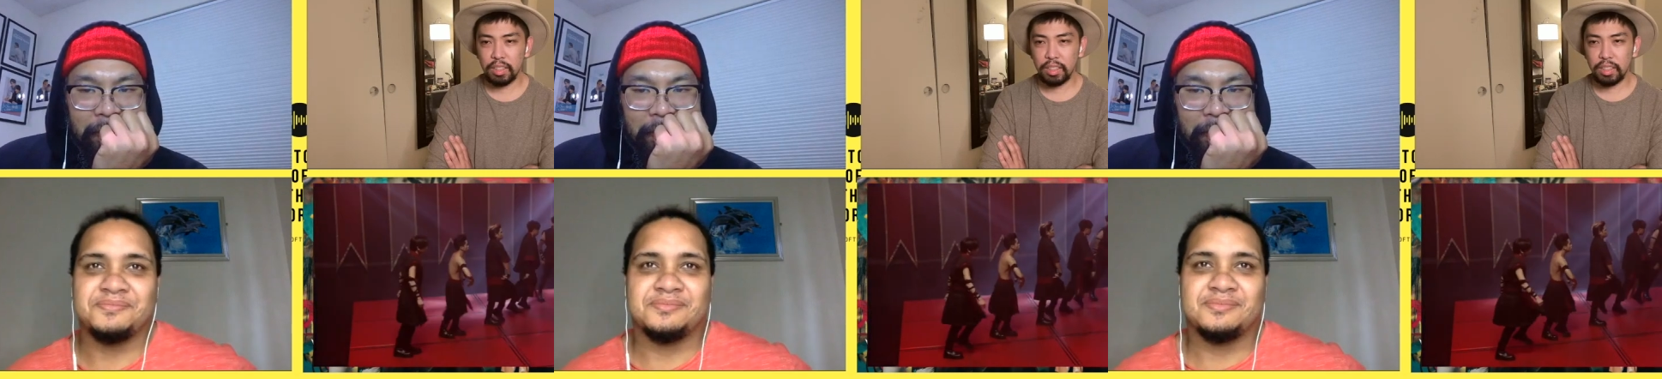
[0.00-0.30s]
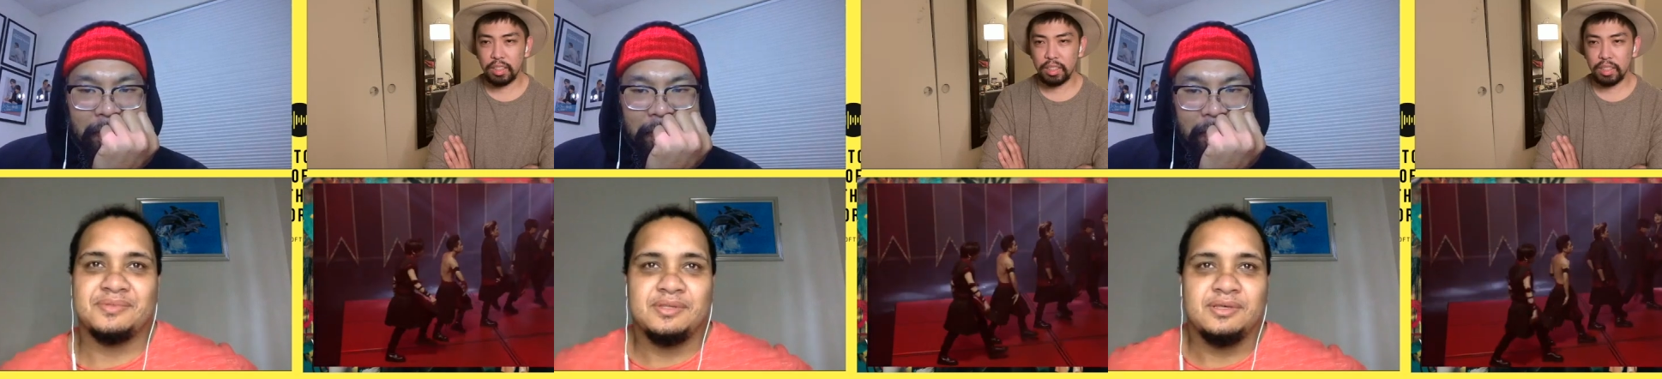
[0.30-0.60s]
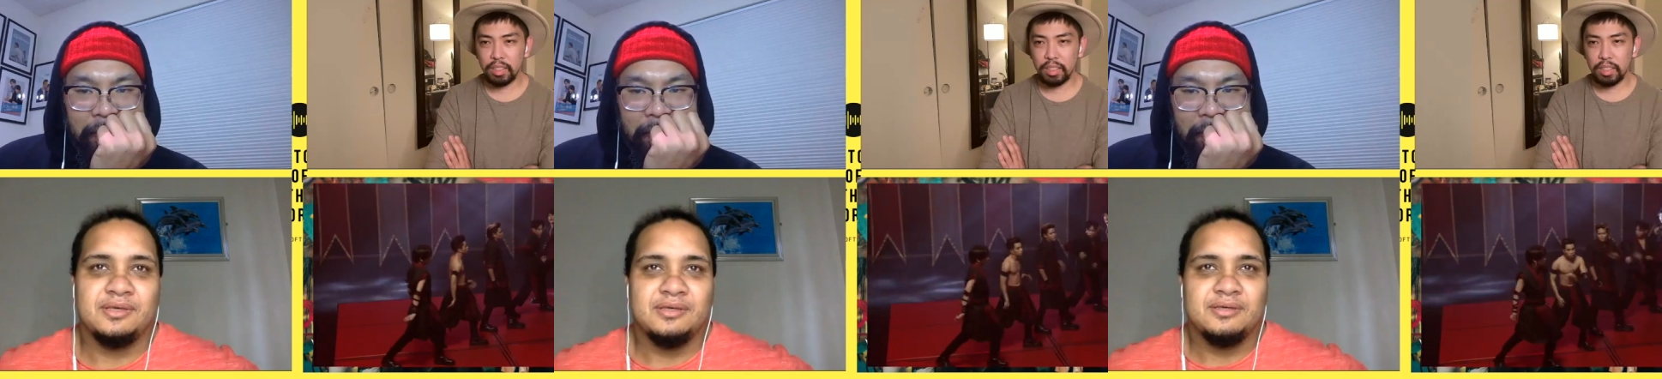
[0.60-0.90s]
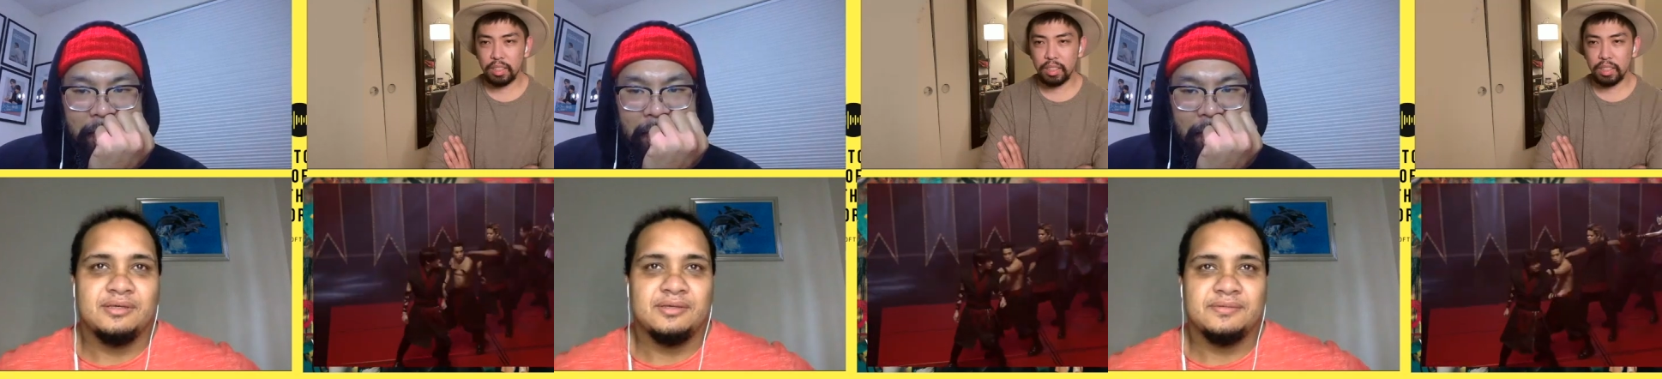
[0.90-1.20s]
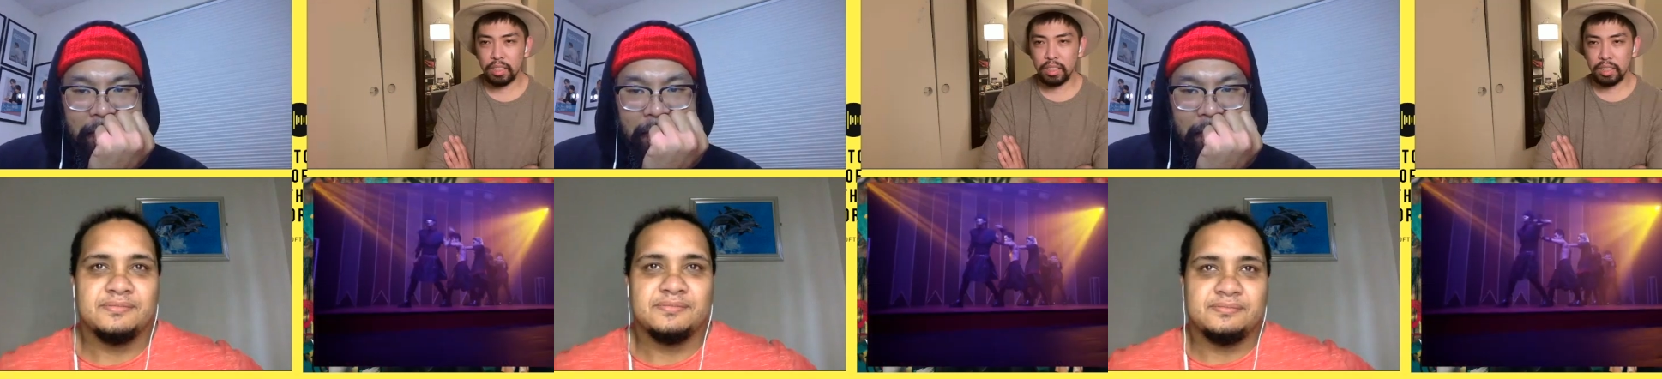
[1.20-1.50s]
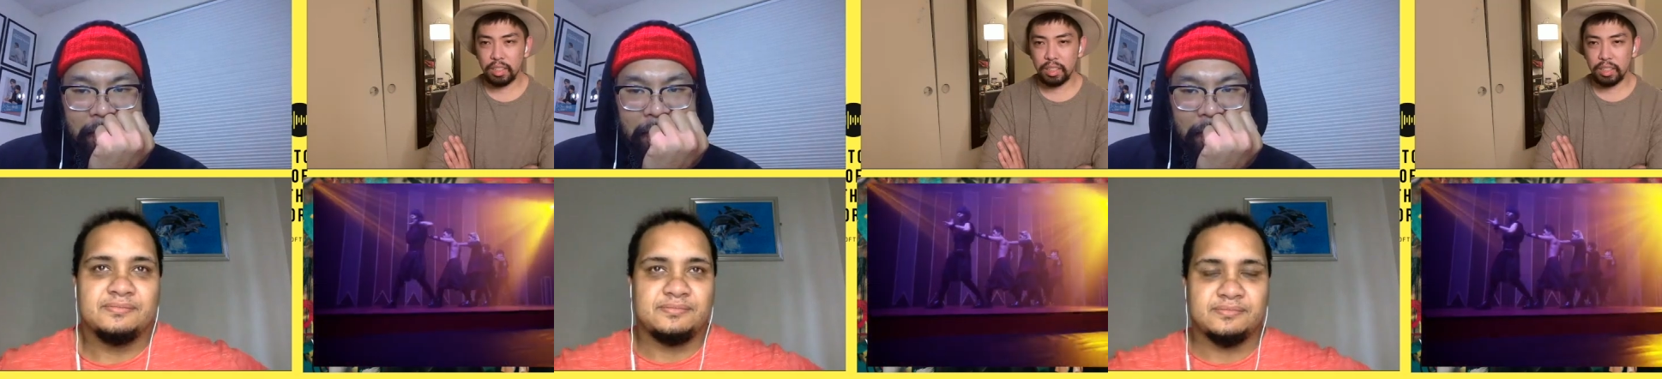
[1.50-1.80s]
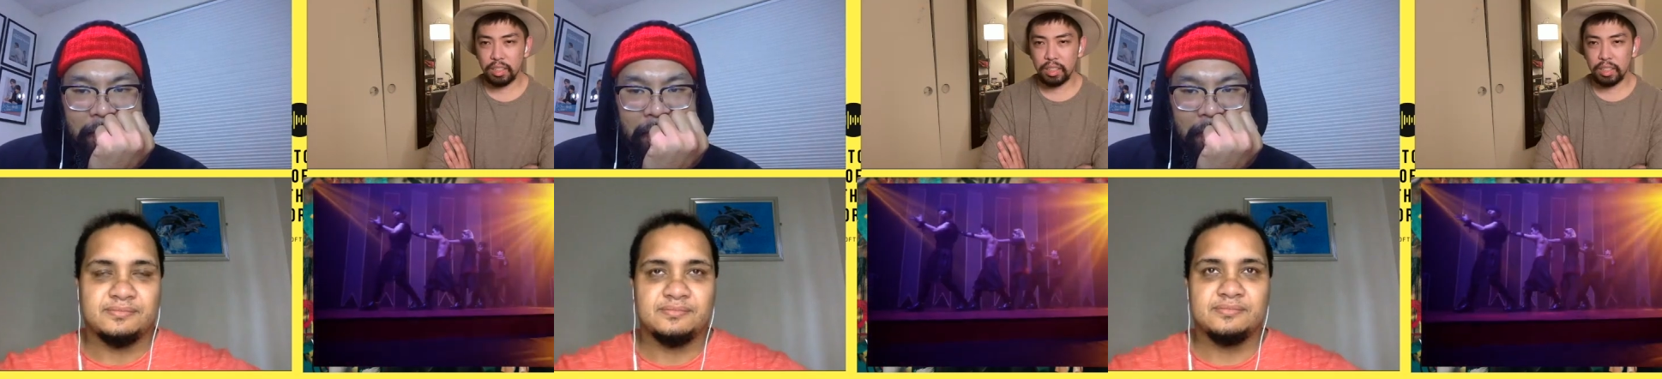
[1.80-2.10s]

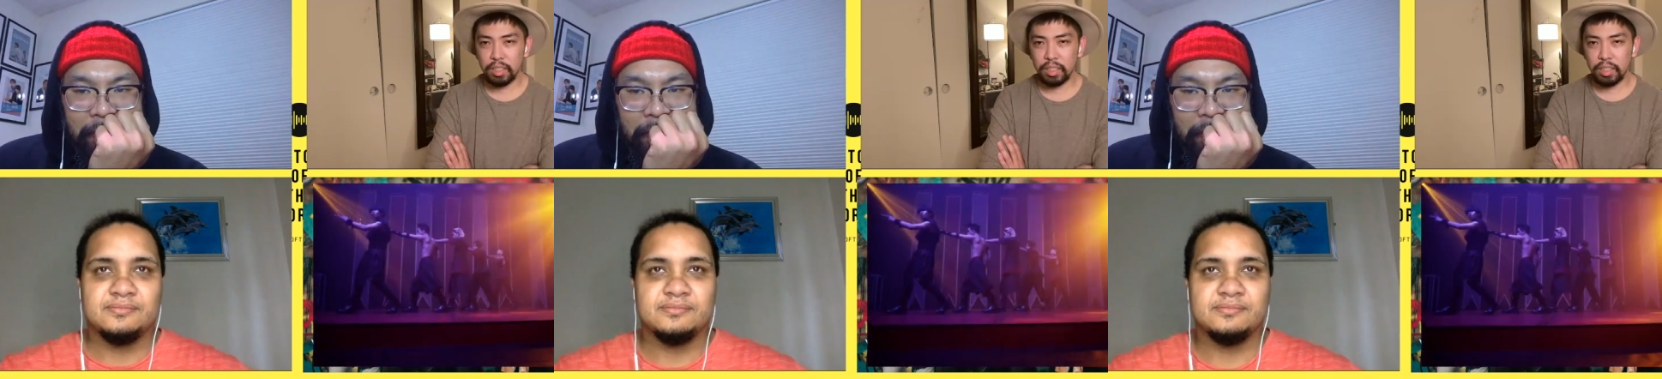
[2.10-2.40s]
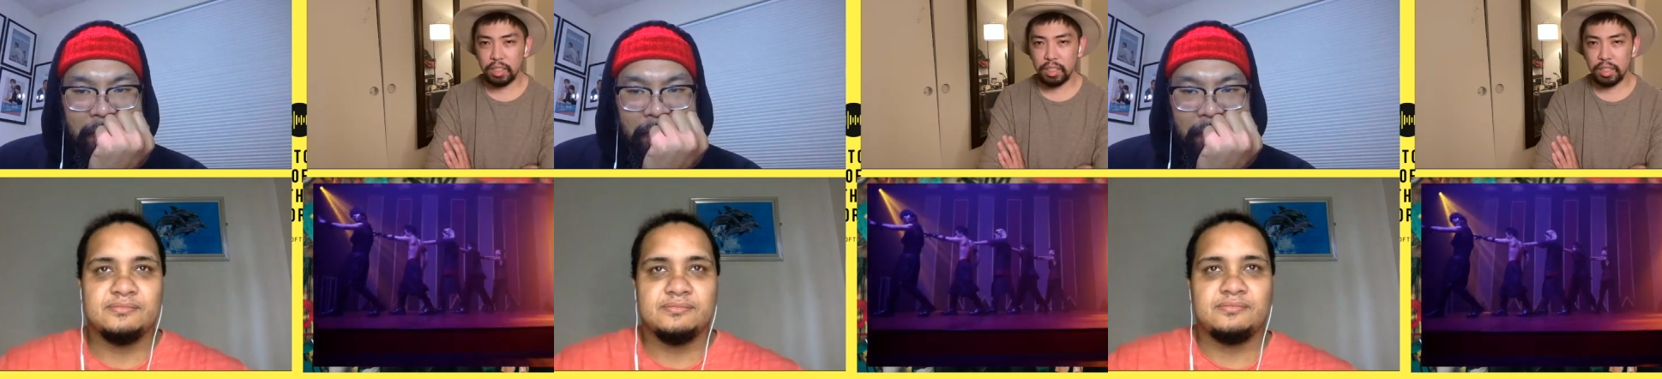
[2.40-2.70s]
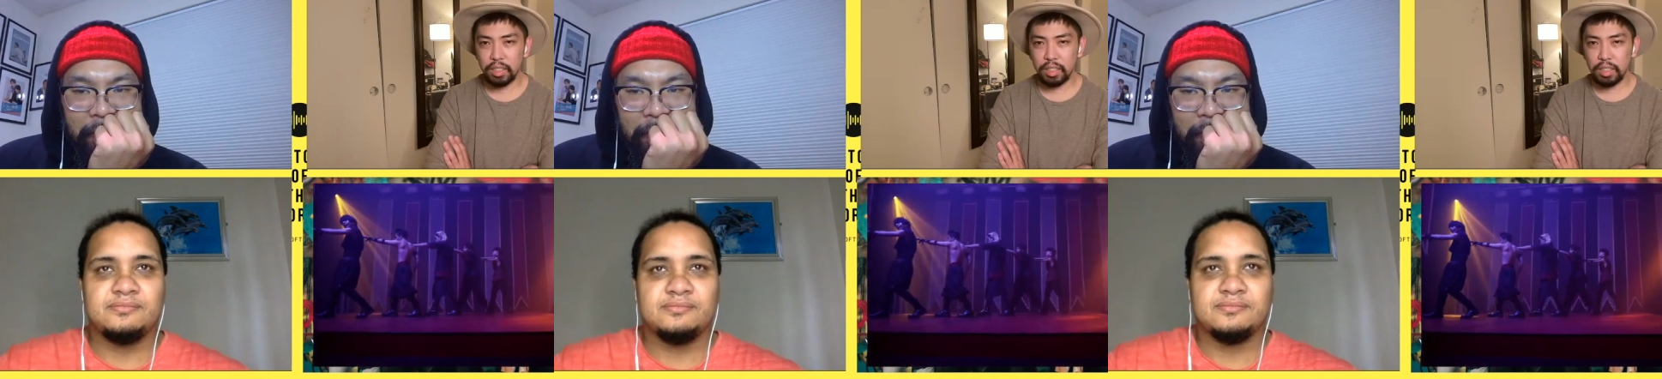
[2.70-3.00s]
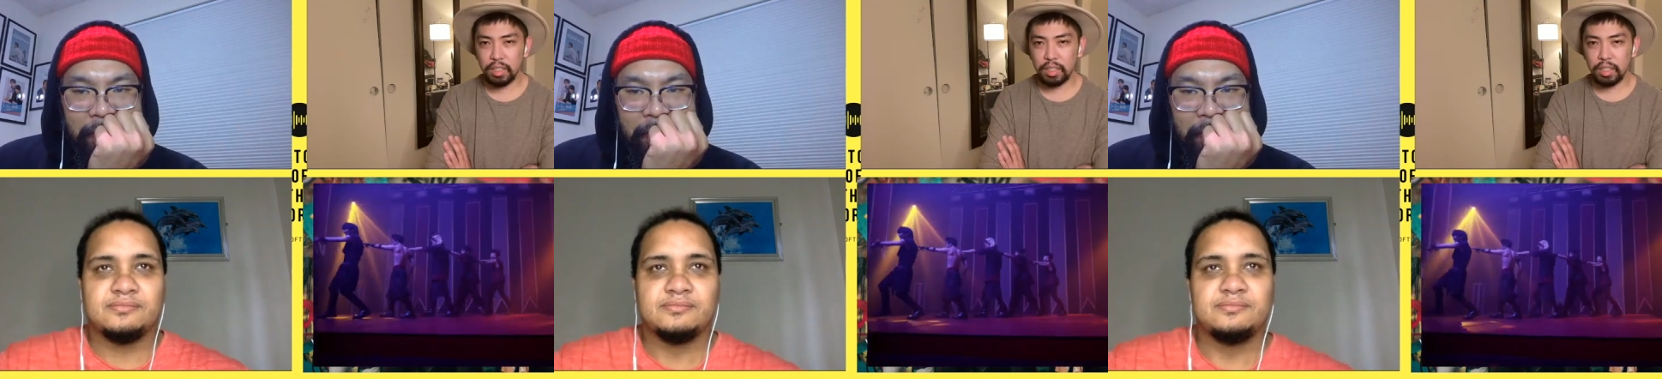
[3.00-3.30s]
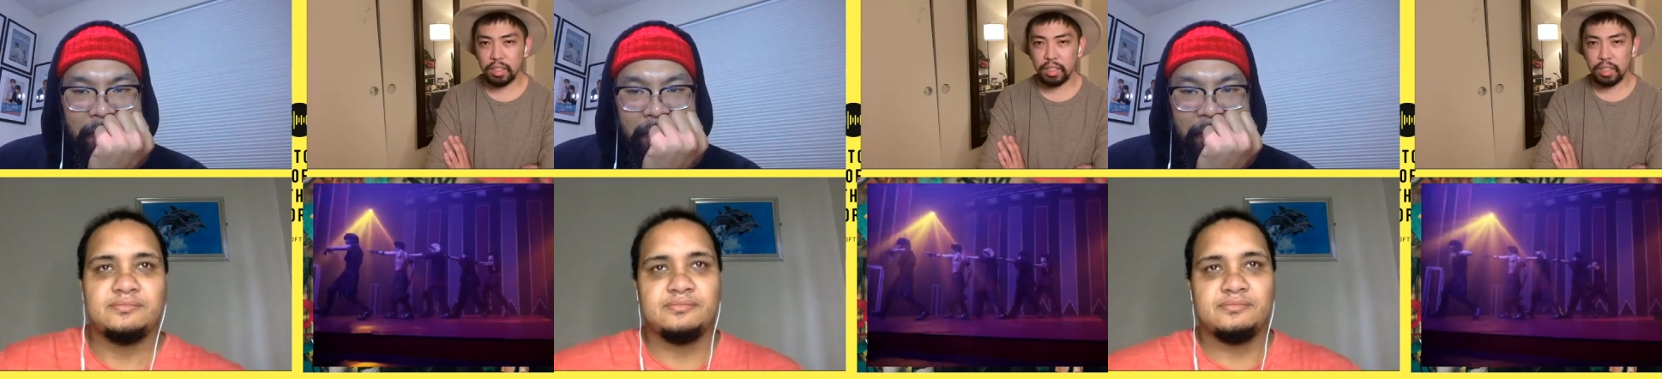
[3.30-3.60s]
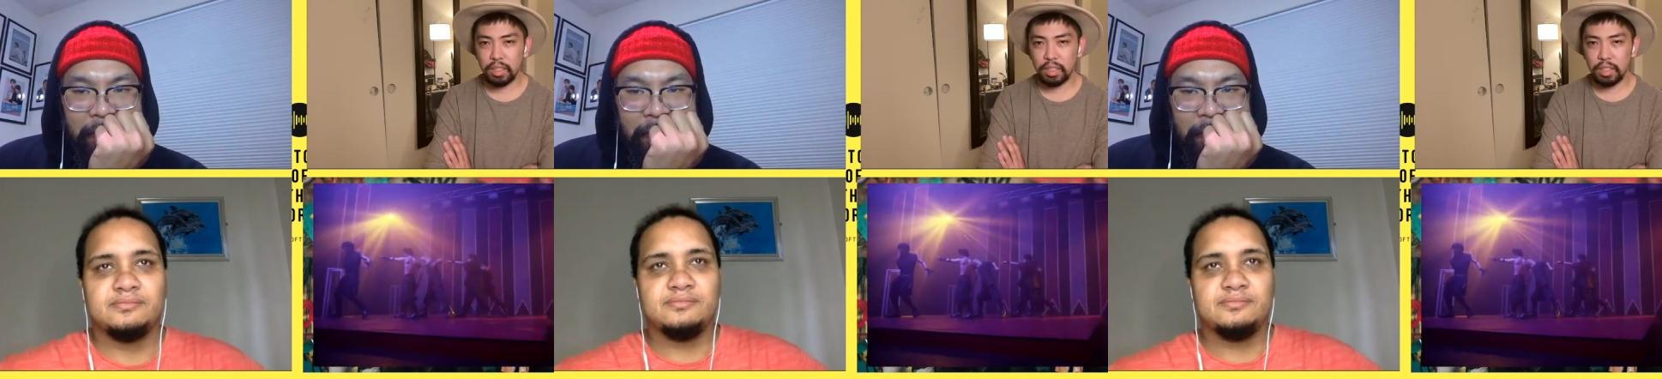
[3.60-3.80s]
[no speech]